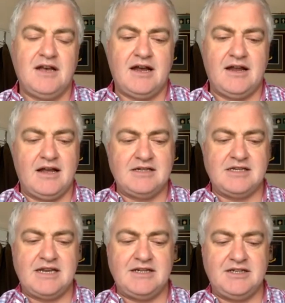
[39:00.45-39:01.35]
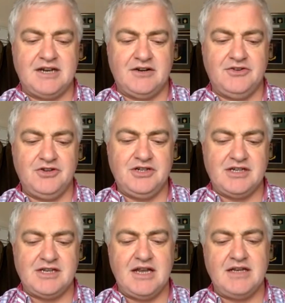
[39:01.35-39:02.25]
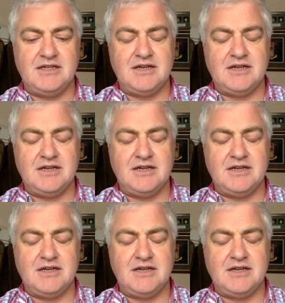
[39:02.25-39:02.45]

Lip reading: And as I said to General Nugee, I said